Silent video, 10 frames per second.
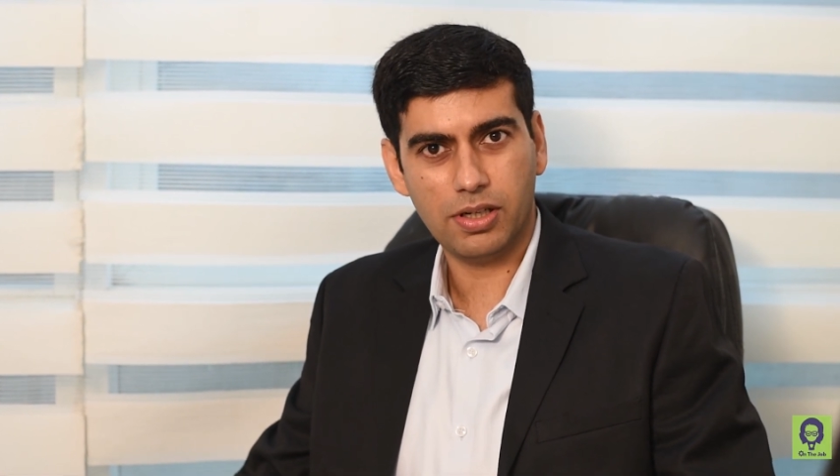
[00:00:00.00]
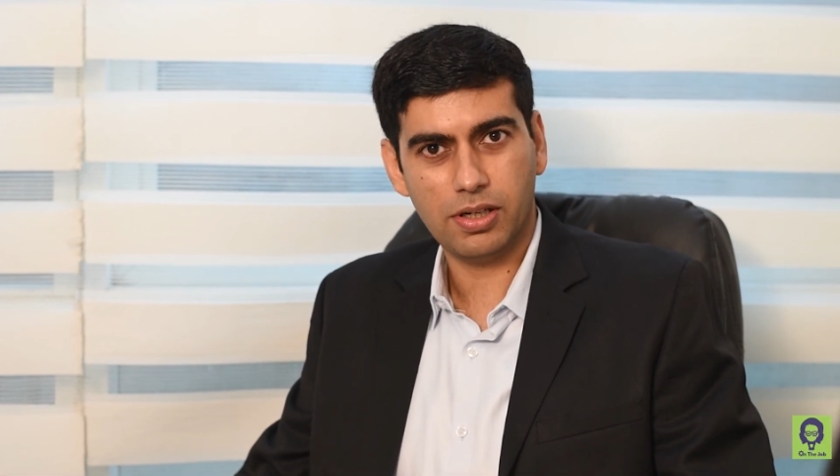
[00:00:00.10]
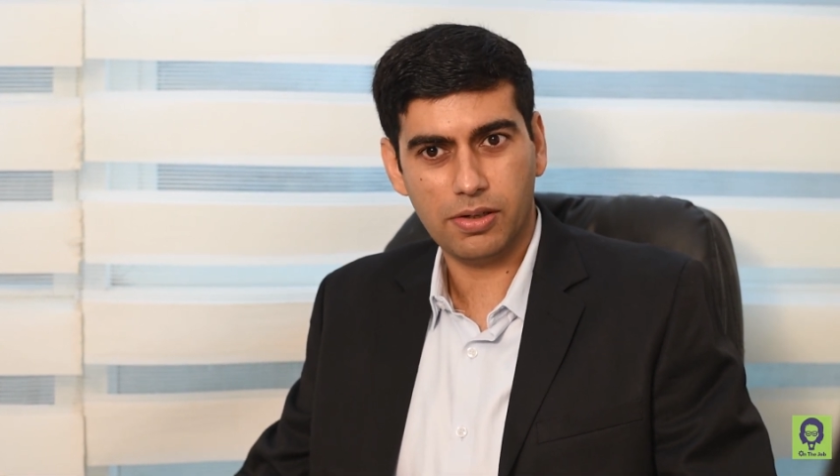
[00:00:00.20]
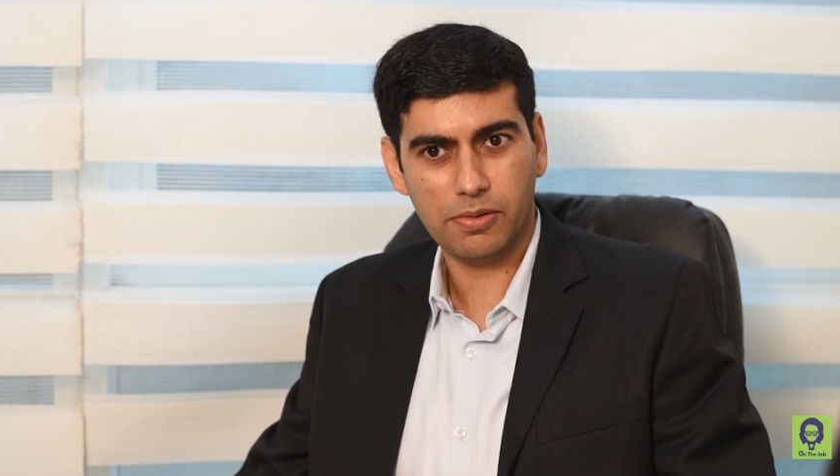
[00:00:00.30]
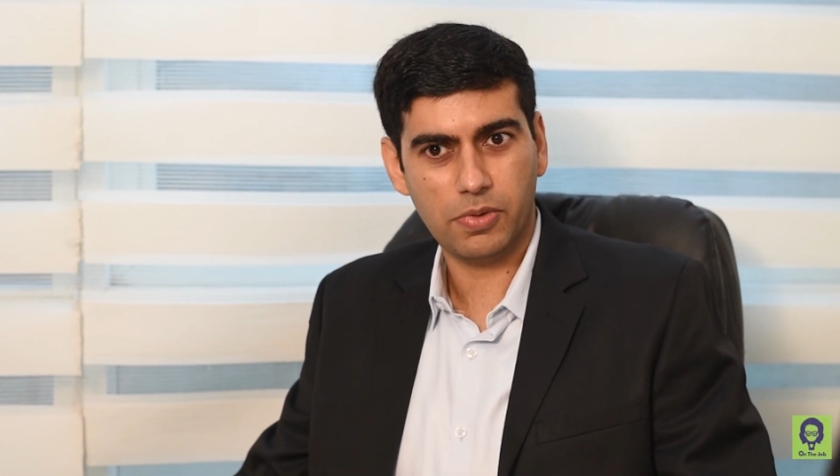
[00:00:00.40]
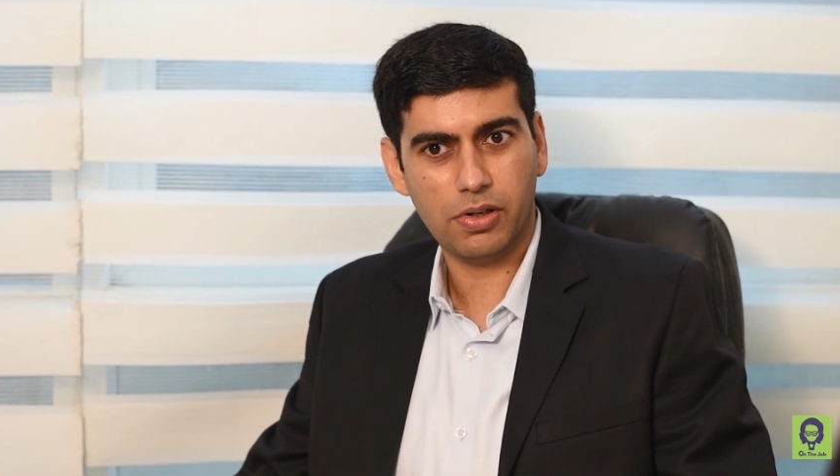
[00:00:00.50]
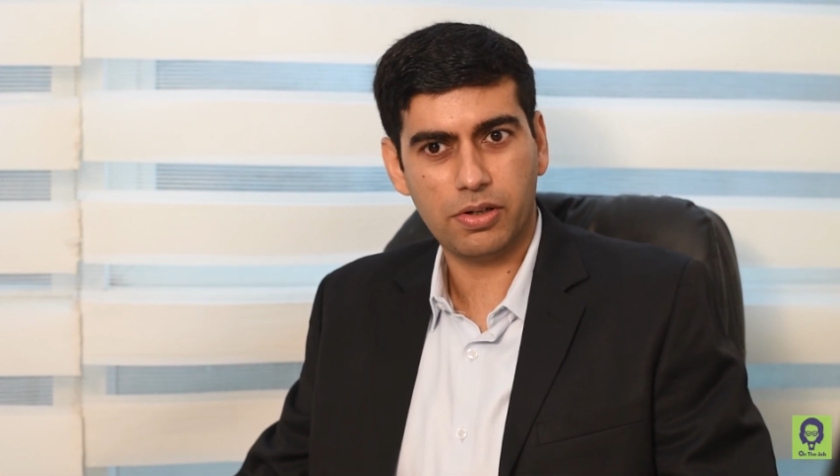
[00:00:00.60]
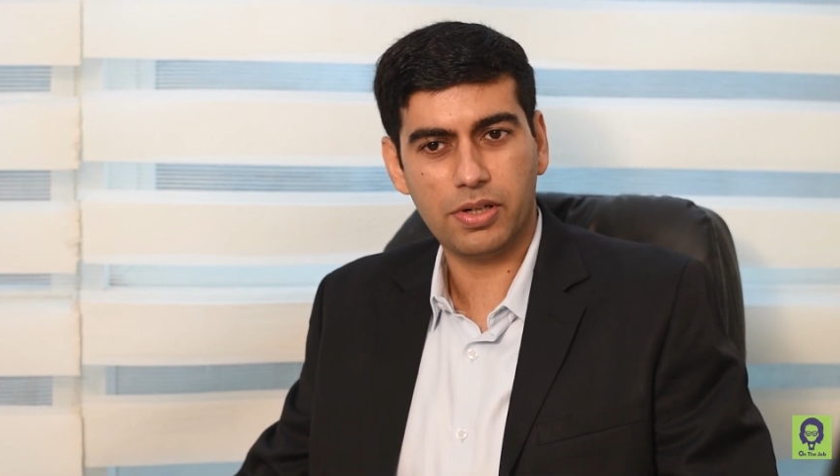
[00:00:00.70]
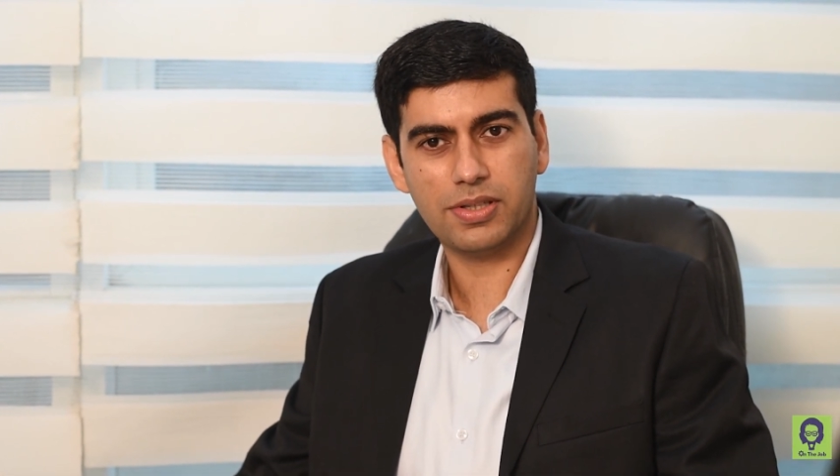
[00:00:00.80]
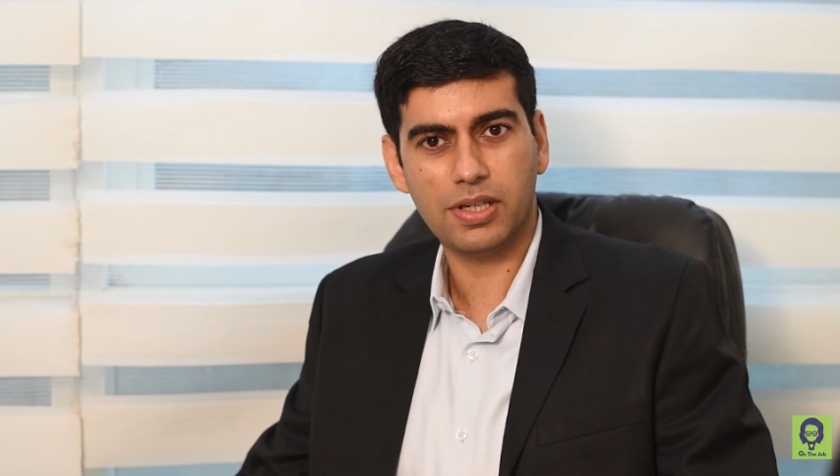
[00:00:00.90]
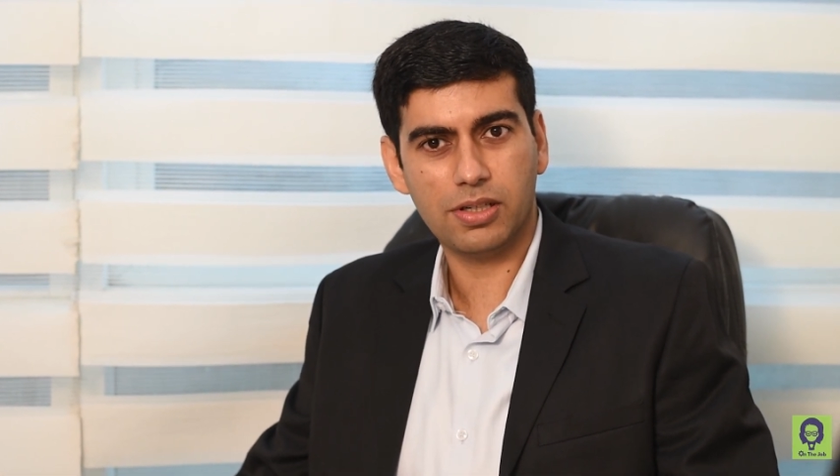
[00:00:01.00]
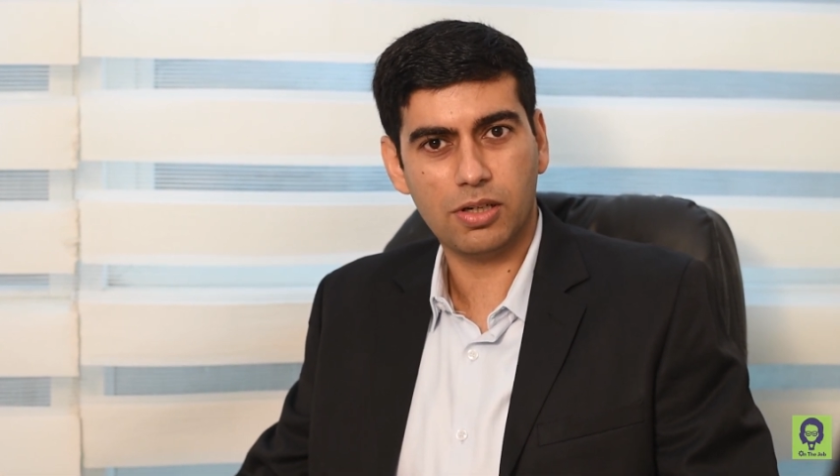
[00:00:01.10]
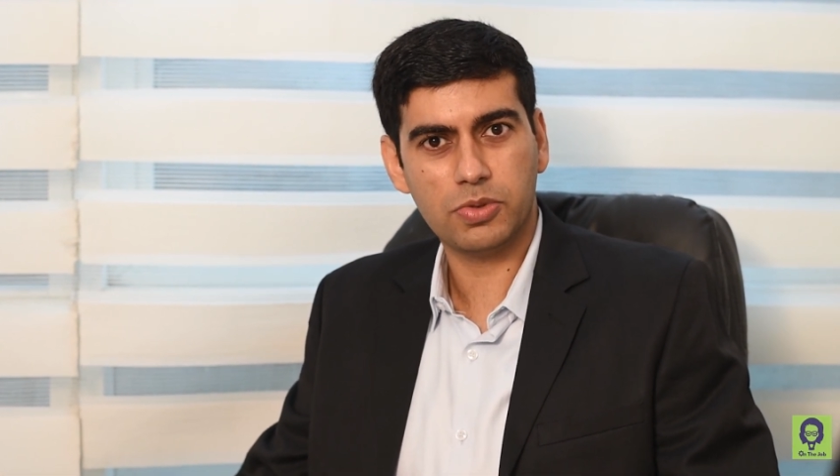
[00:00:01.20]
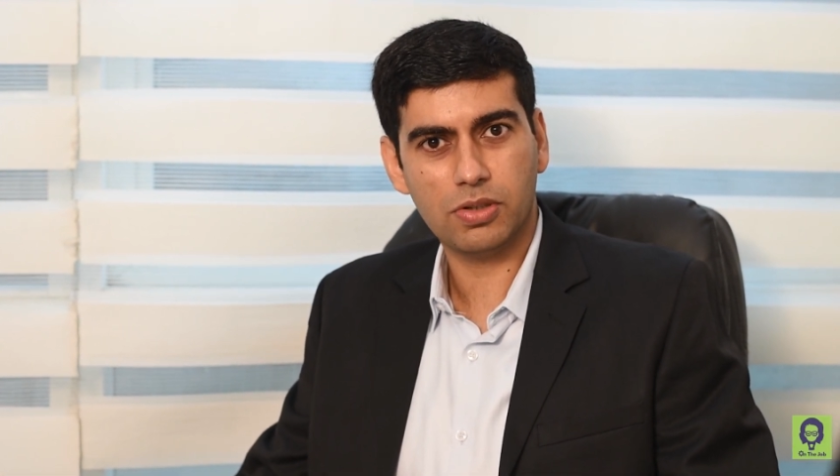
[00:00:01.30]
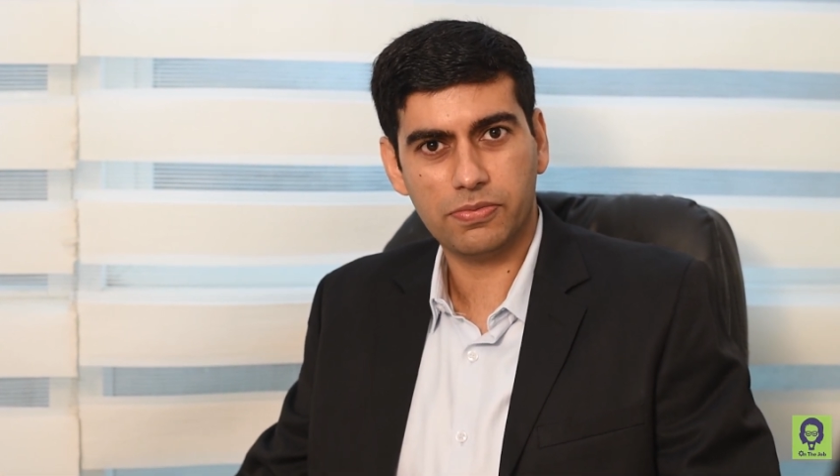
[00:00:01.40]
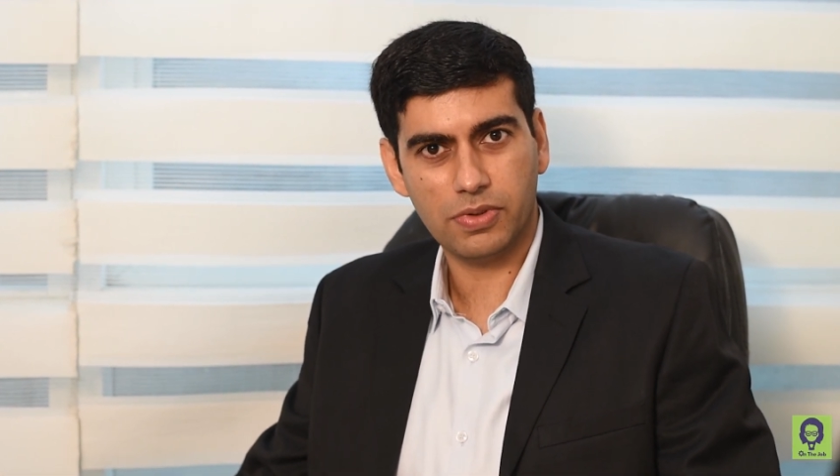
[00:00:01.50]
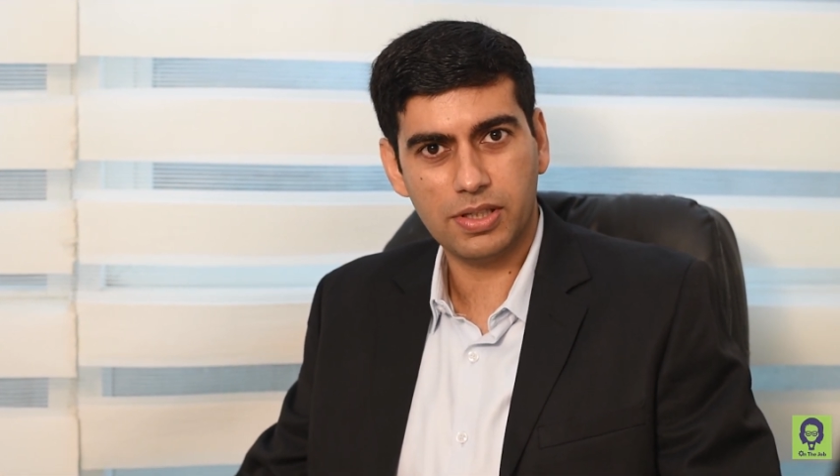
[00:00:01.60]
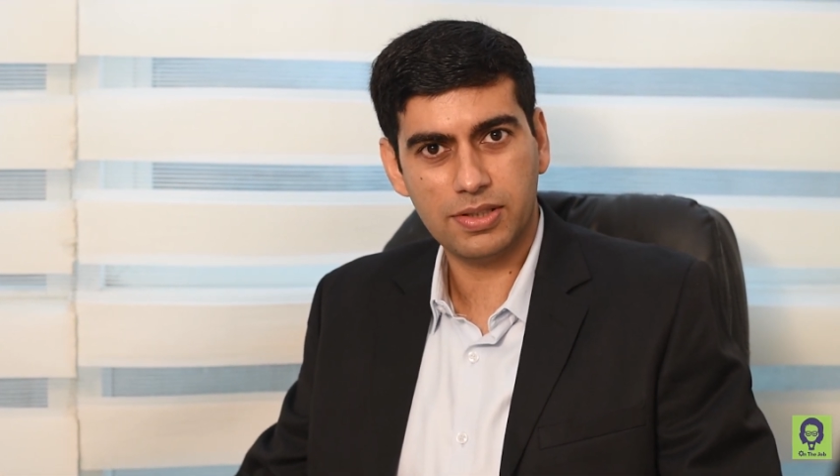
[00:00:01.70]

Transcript: a risk in terms of